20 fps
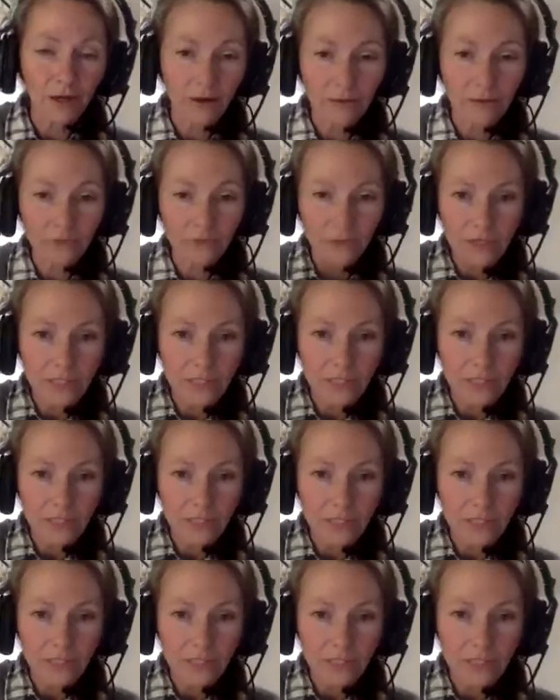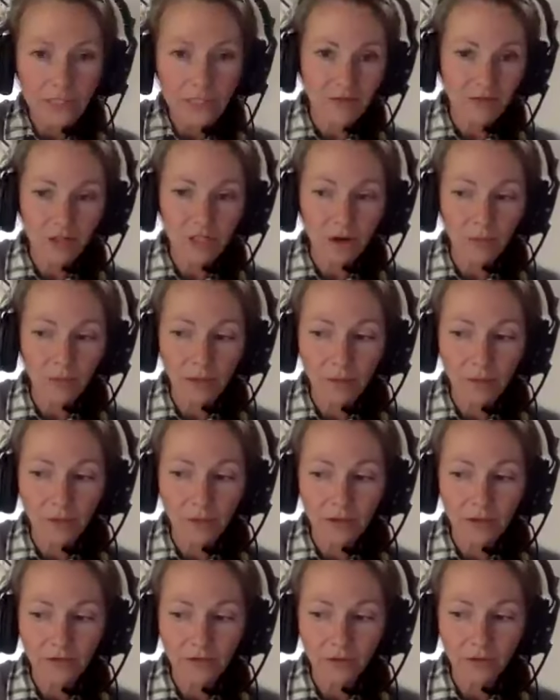season comes up, for it to open up
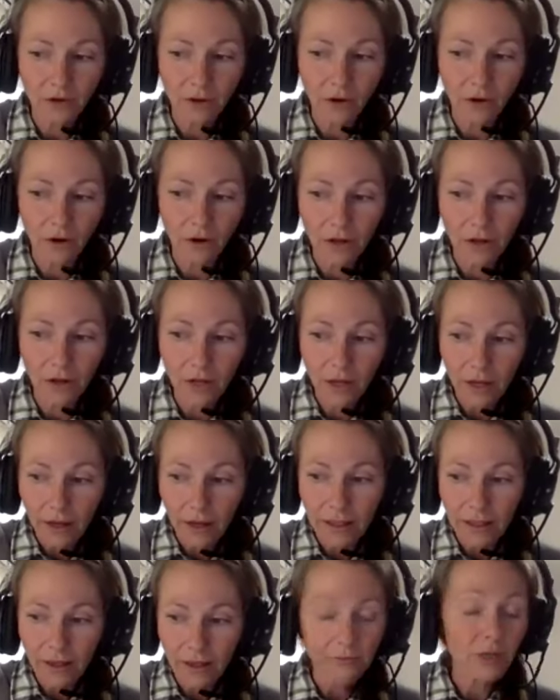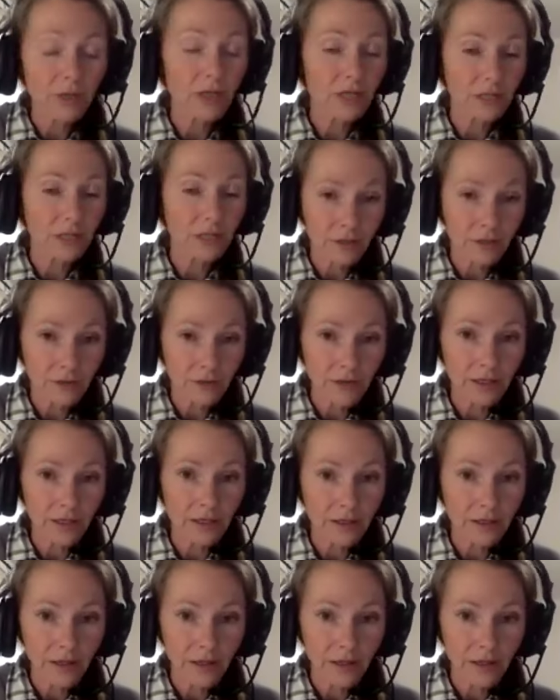in the fall, I'm going to do it.